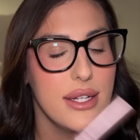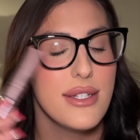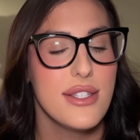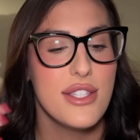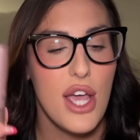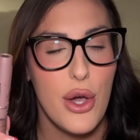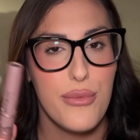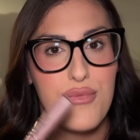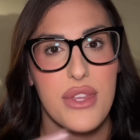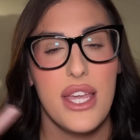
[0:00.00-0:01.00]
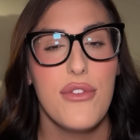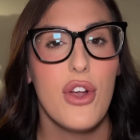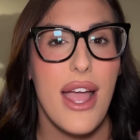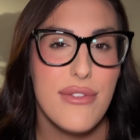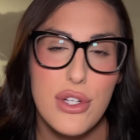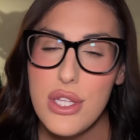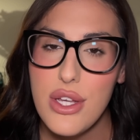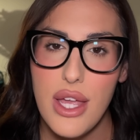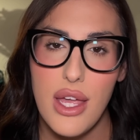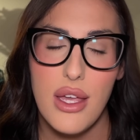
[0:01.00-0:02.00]
So if you're ever
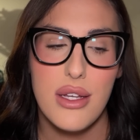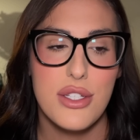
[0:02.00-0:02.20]
looking